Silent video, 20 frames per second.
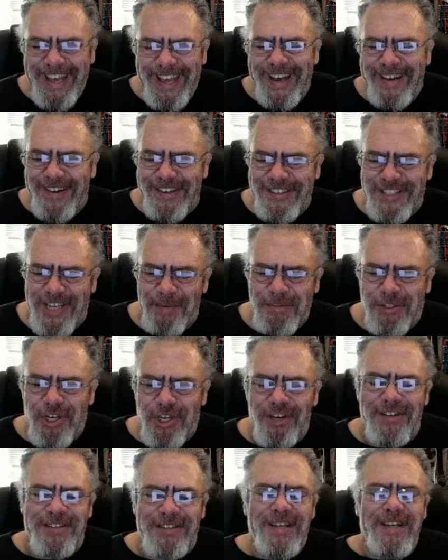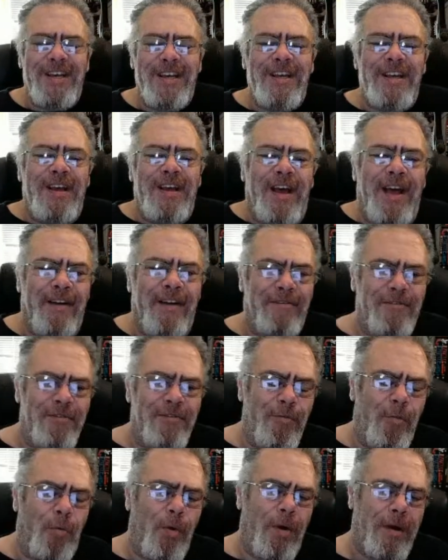Which I'm sure have
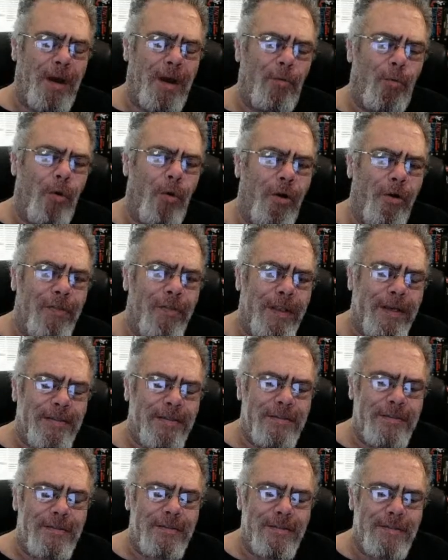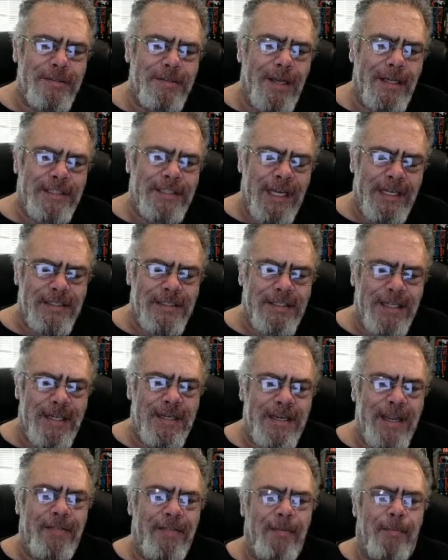a word that a sentence that
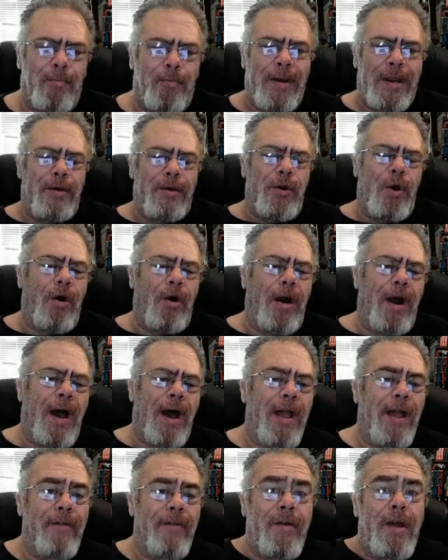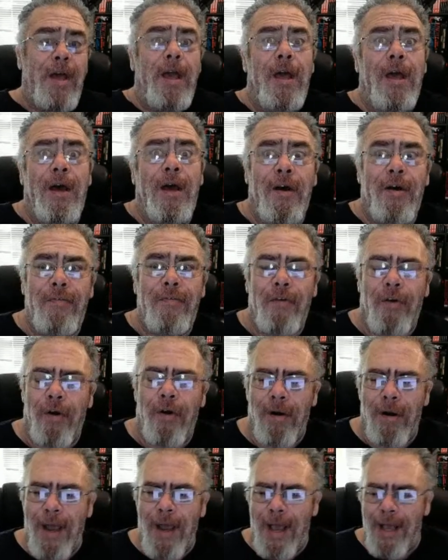neither Breen nor I have
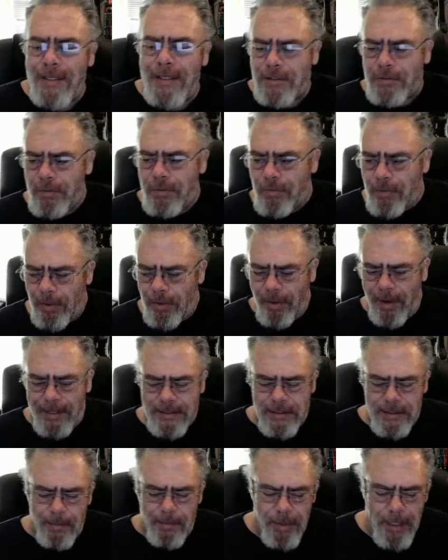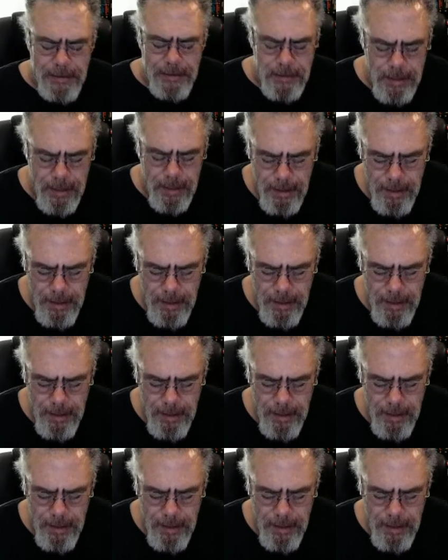ever asked when we were at someplace.